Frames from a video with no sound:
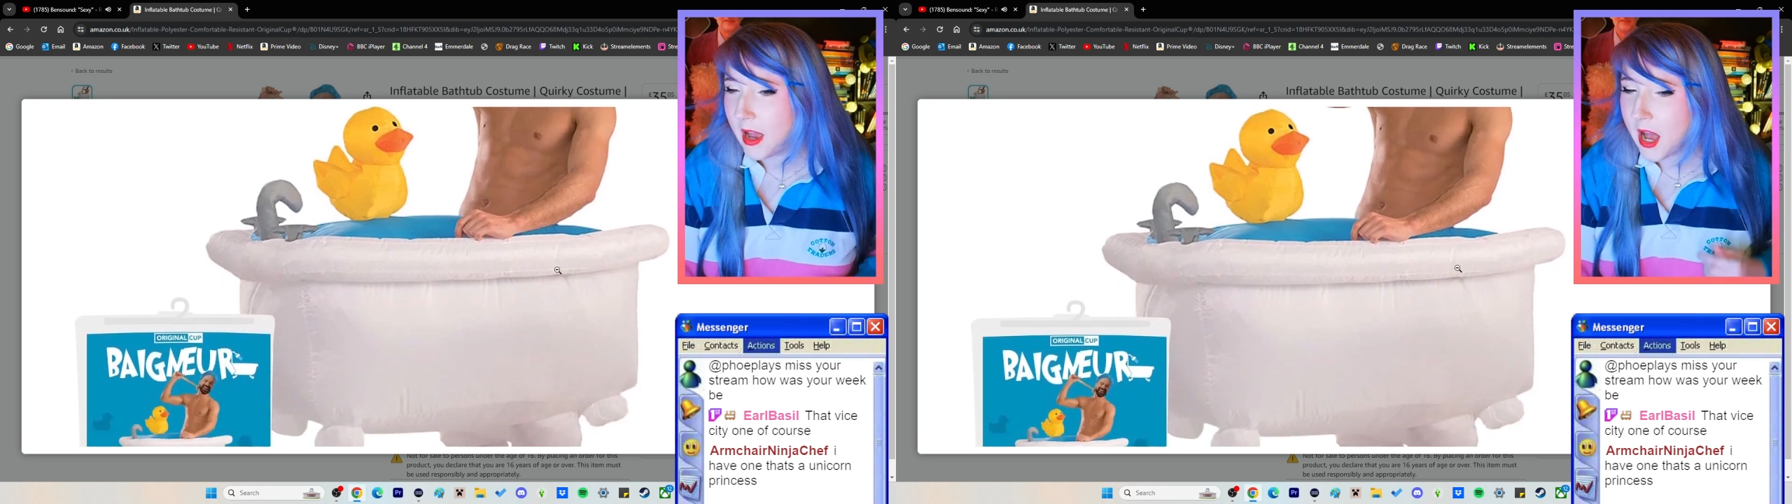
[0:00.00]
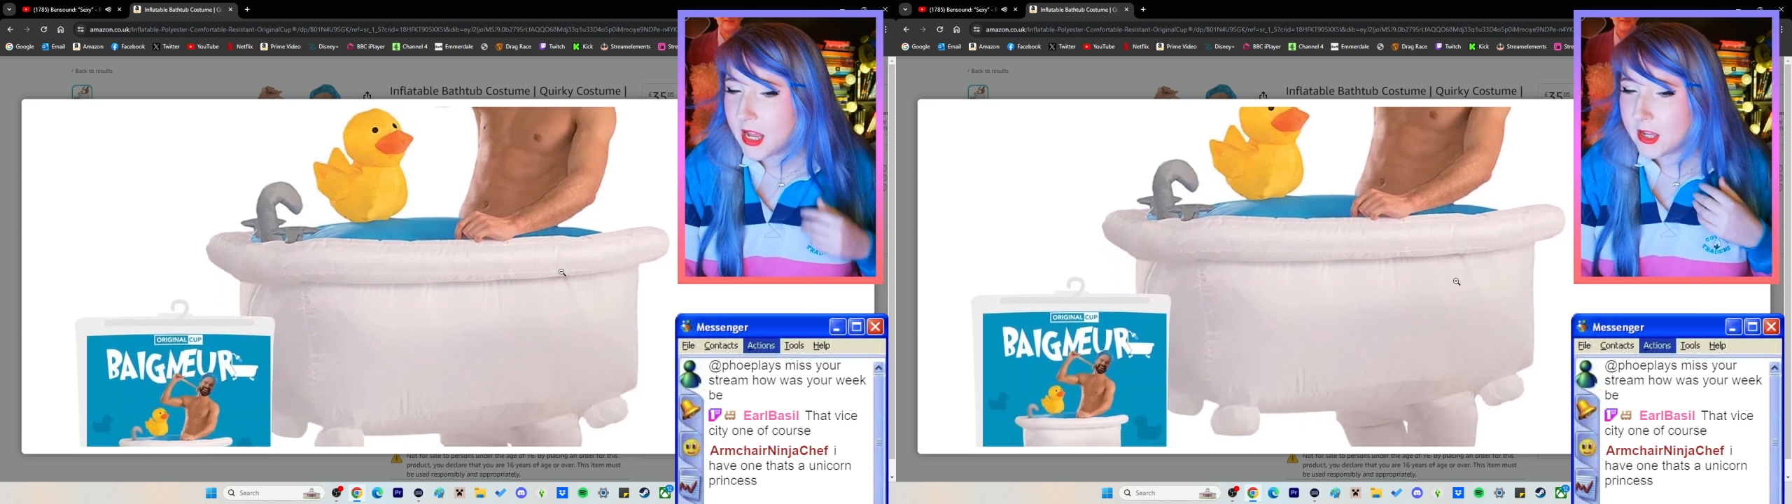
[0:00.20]

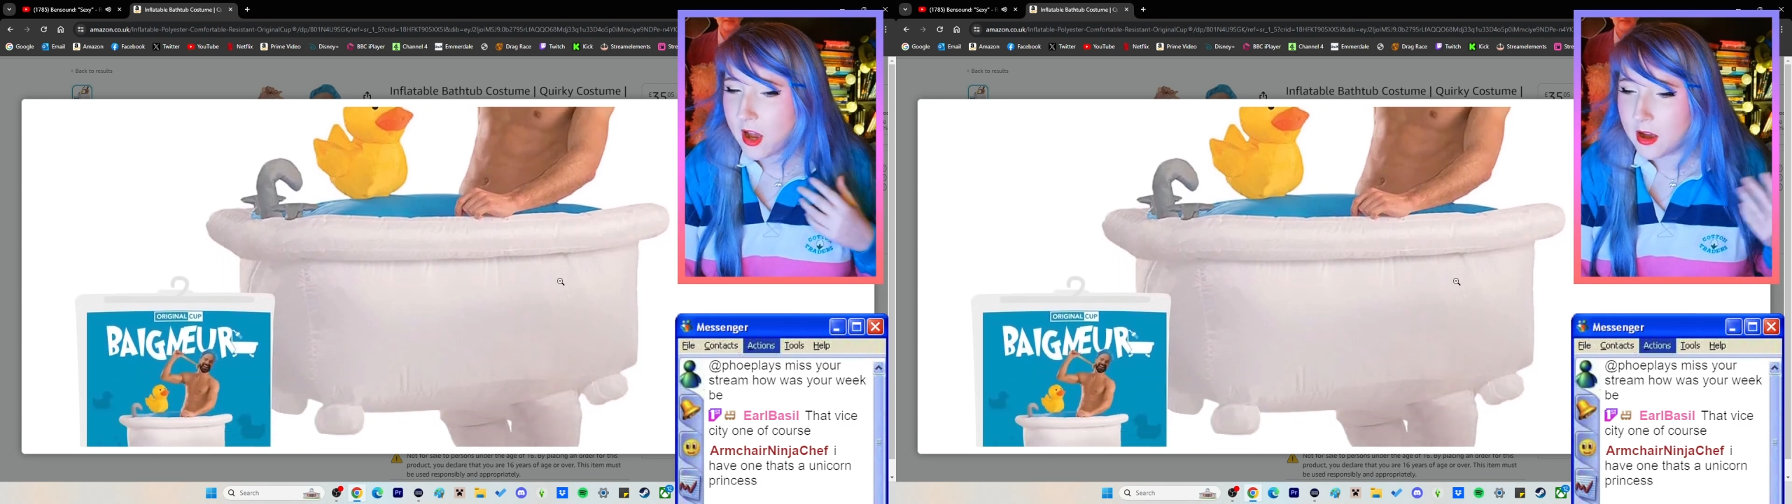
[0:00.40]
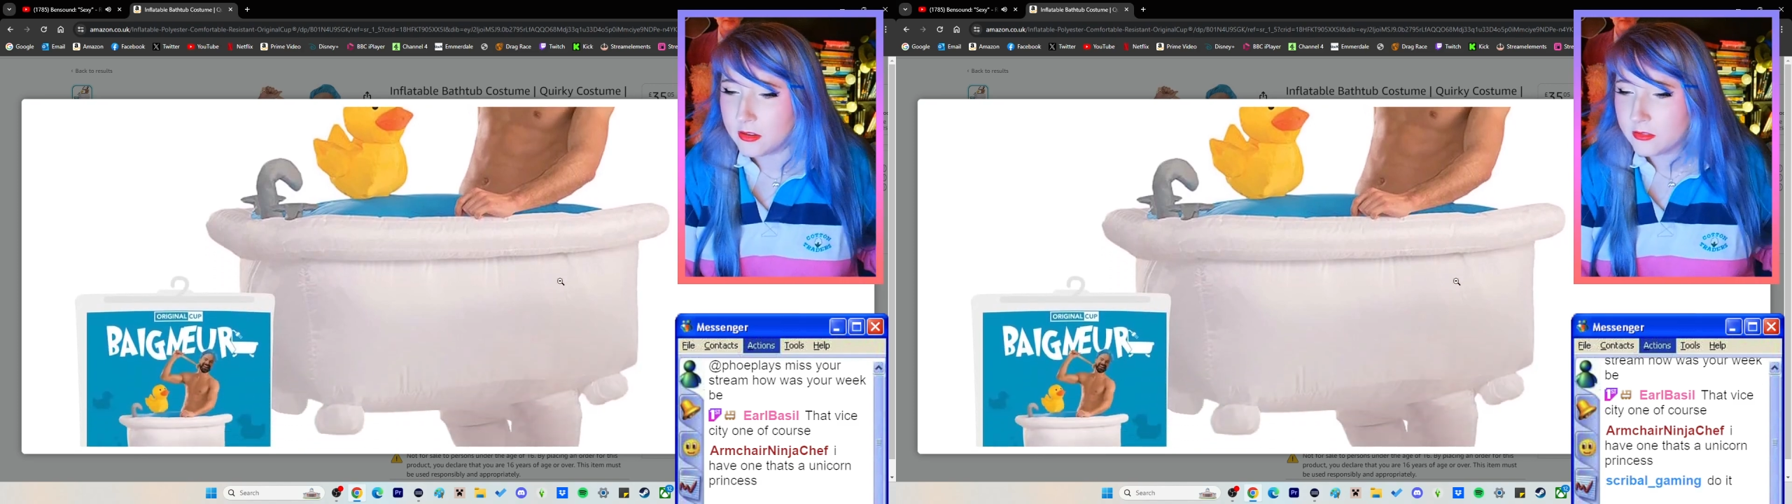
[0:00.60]
I
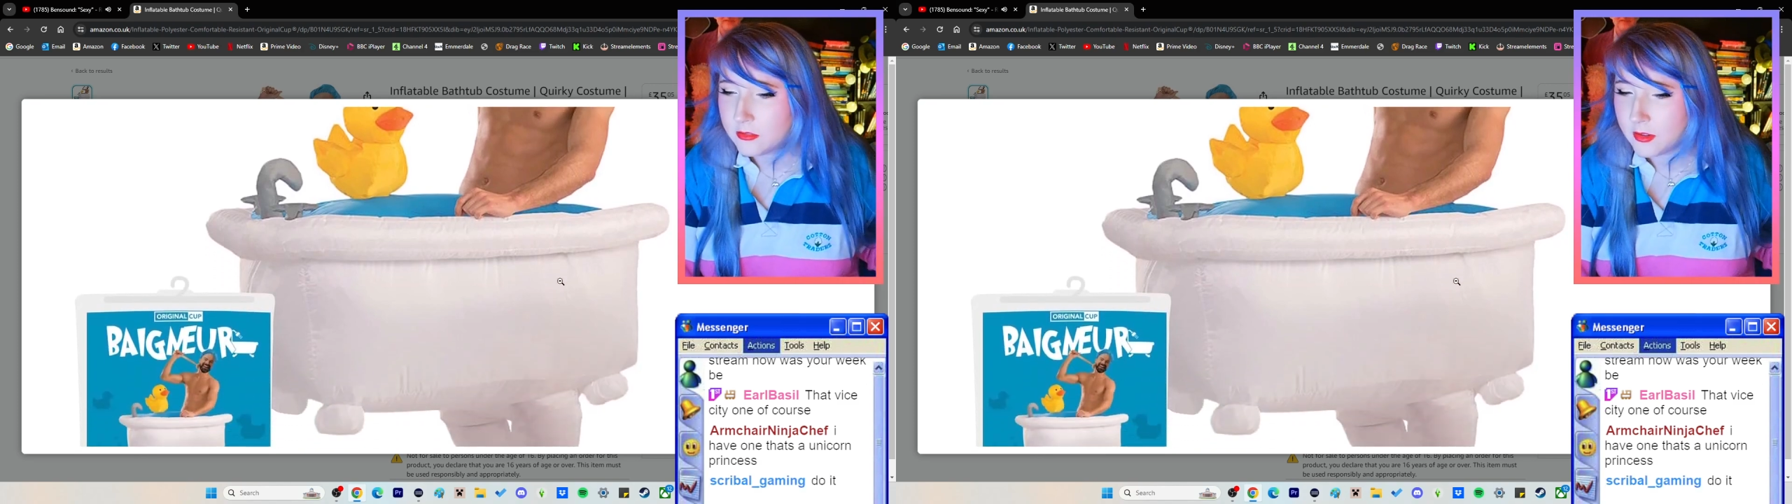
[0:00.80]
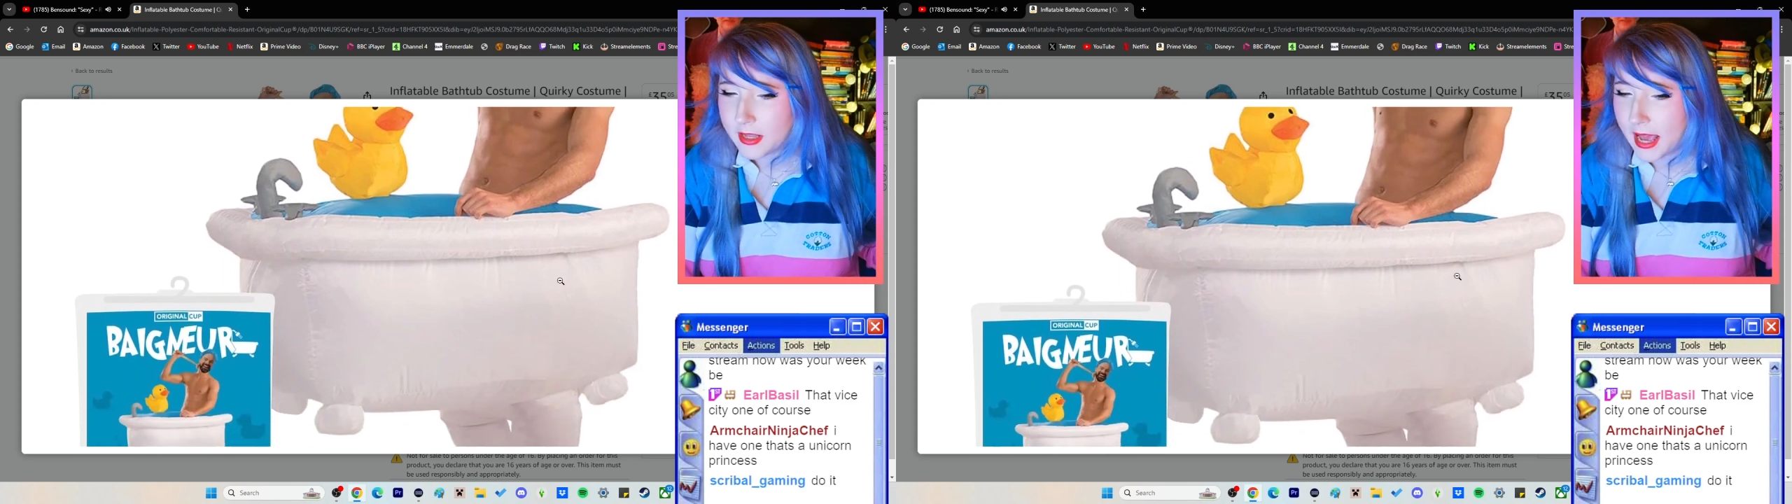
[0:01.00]
can't.
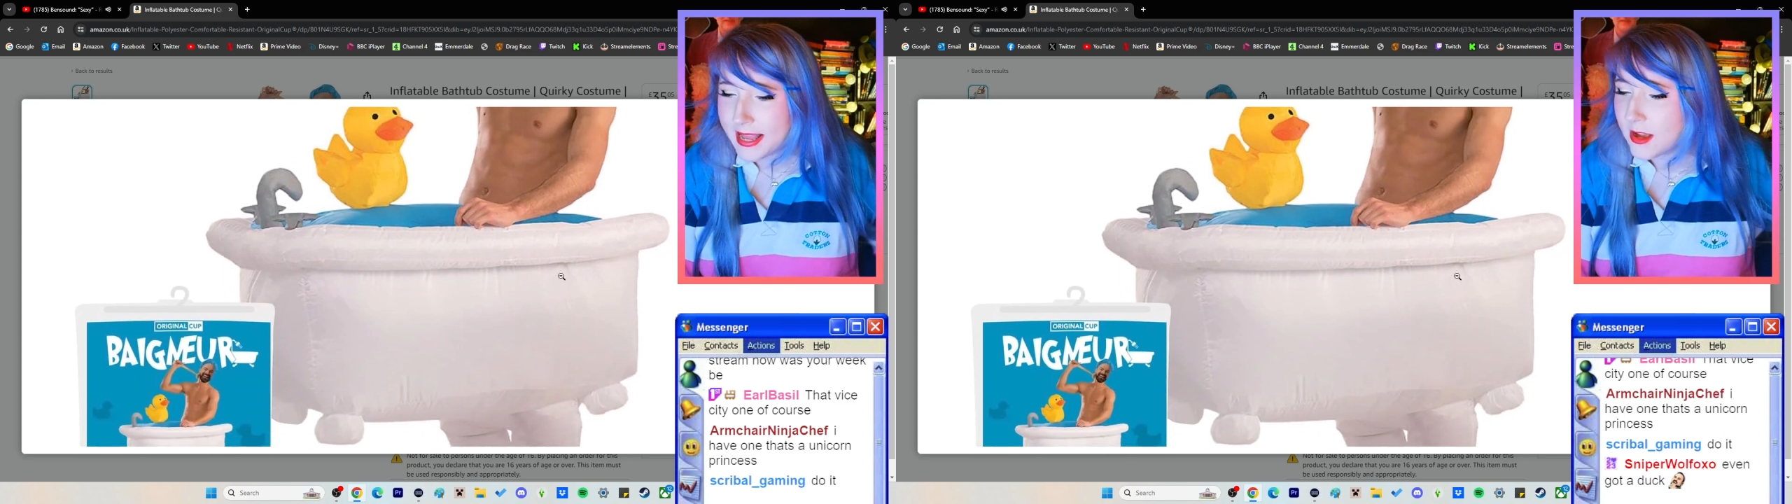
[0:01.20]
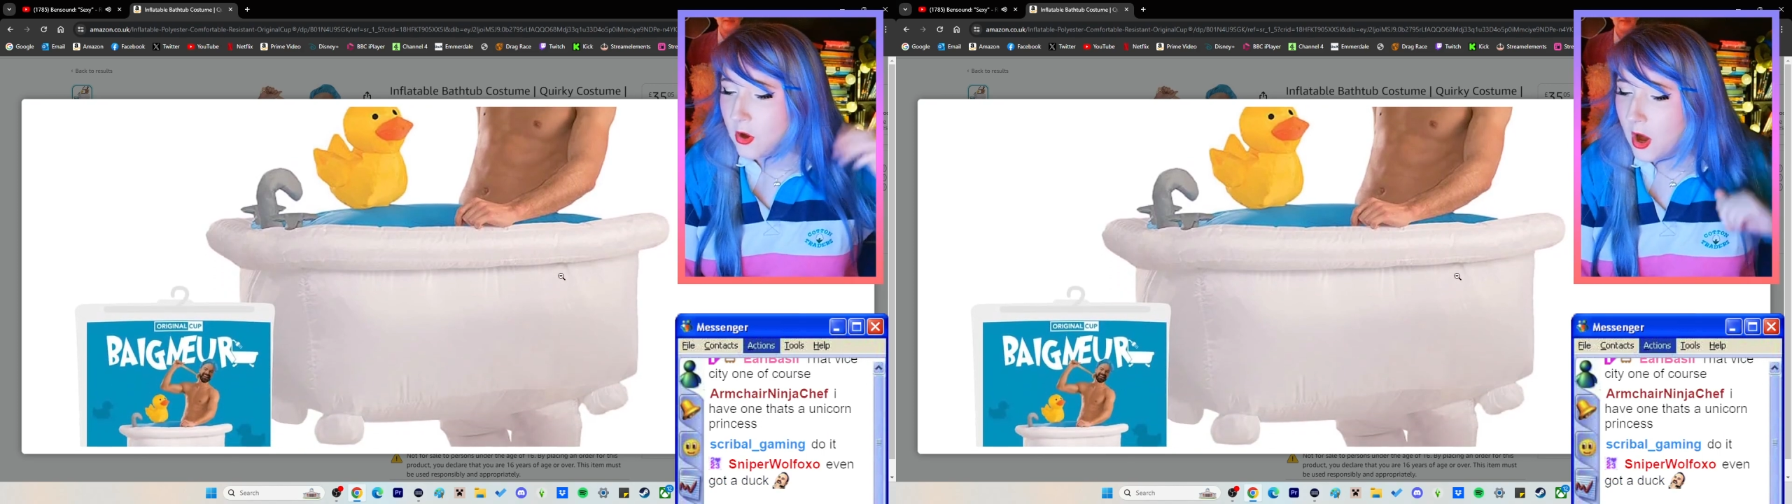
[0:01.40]
Like, I
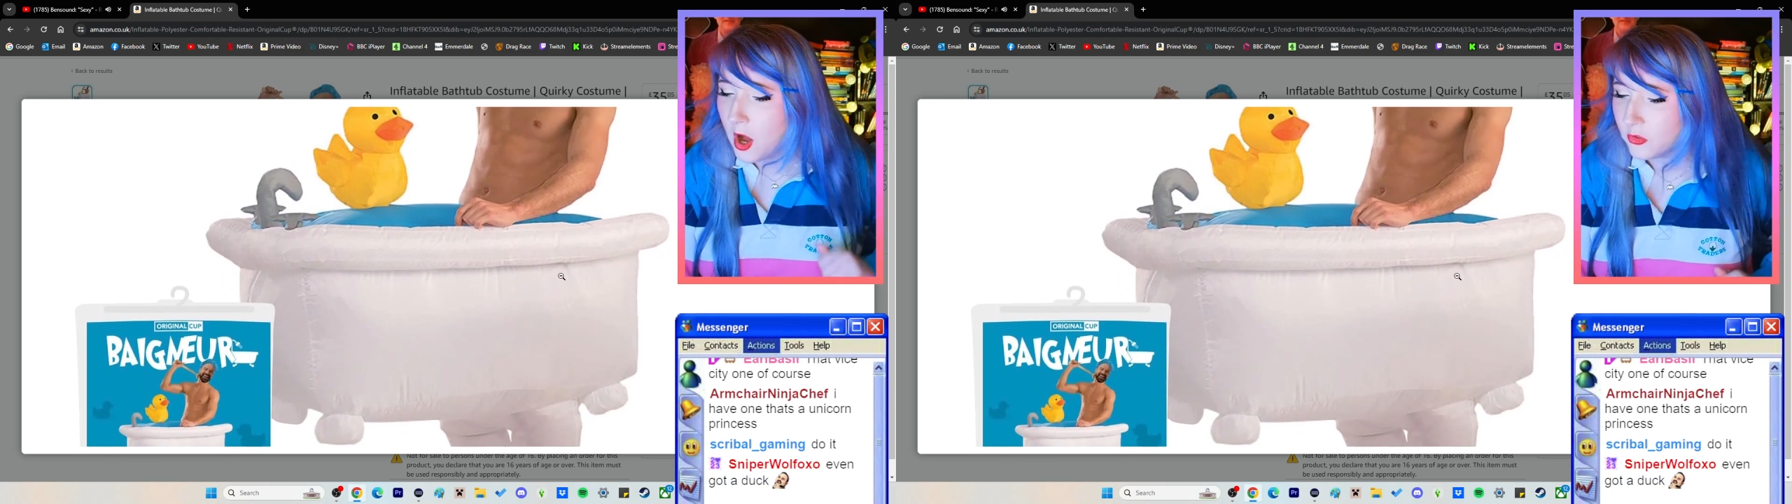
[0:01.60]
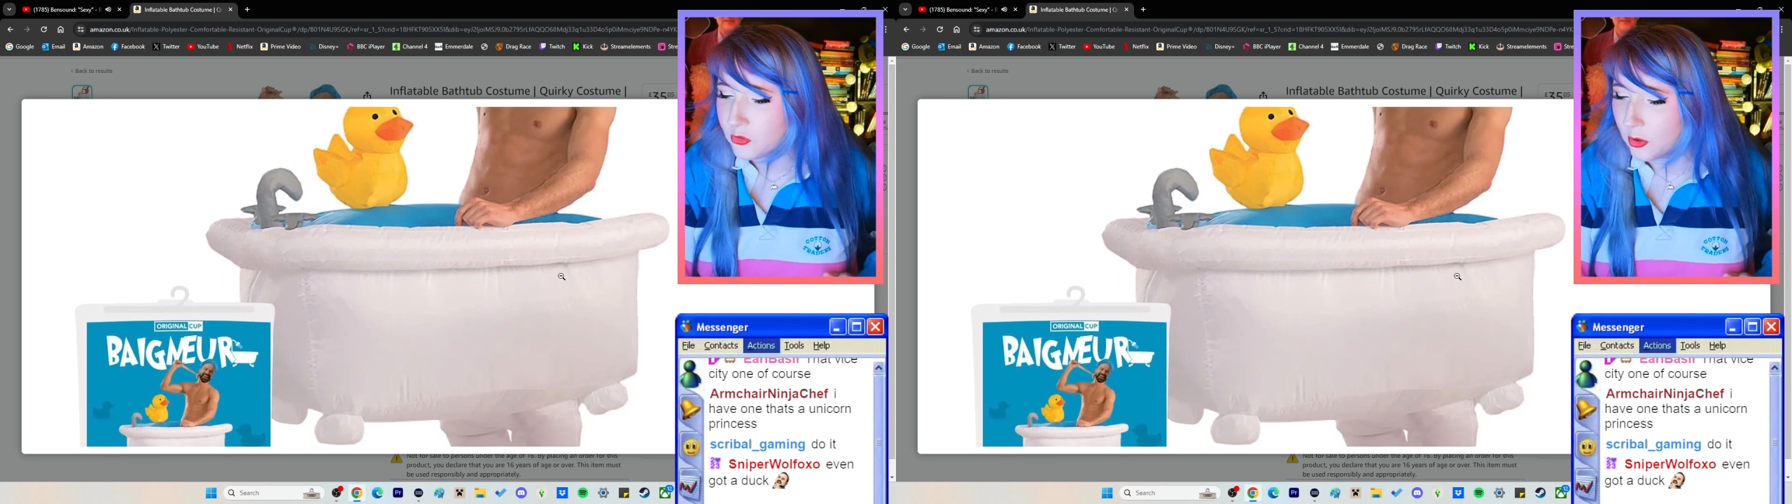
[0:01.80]
haven't got a
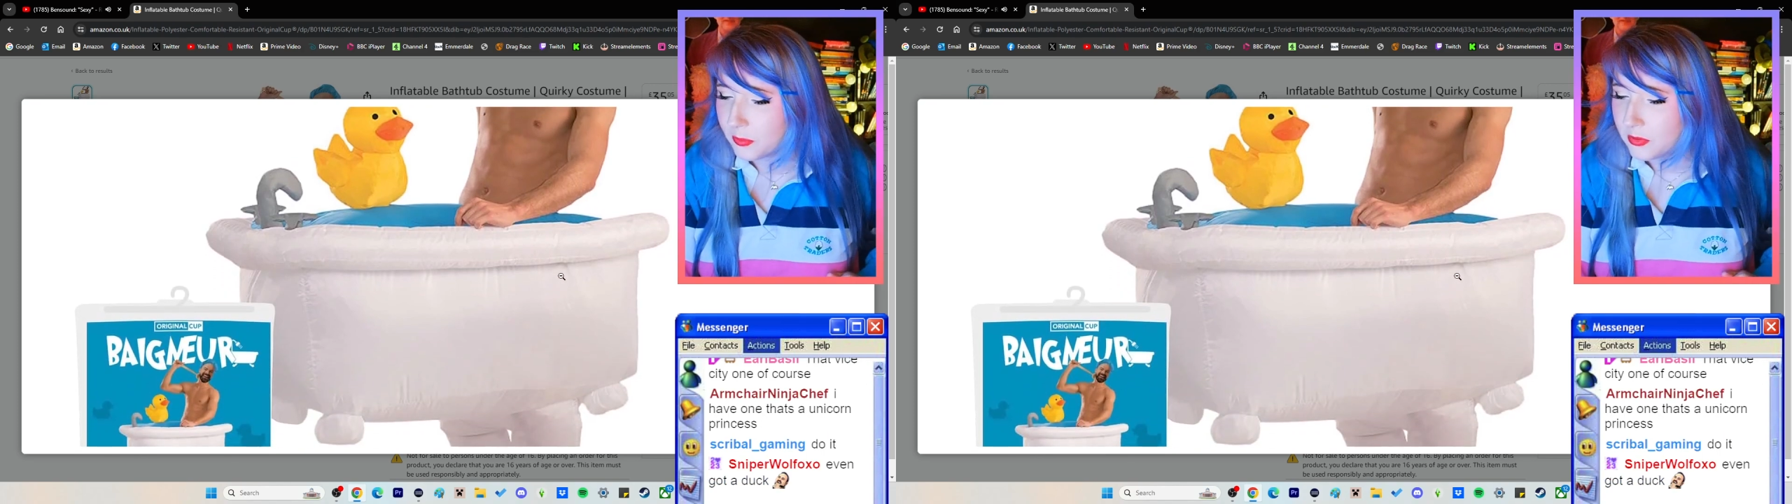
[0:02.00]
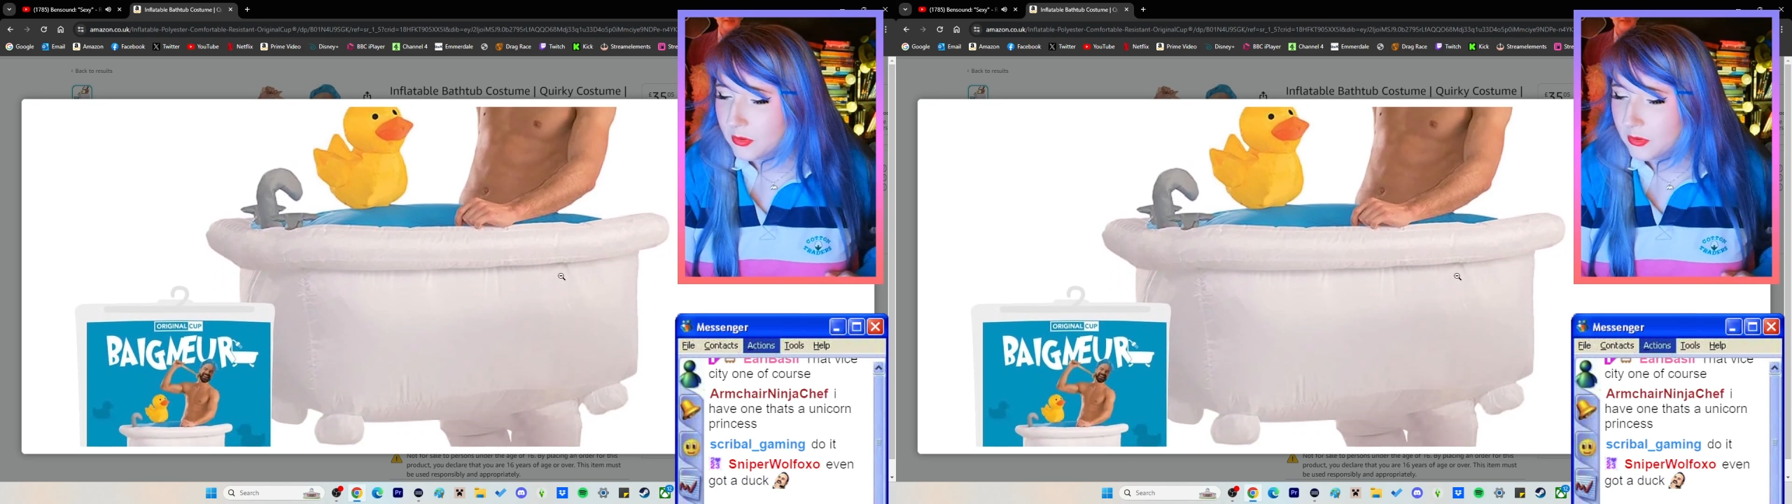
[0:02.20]
hot tub.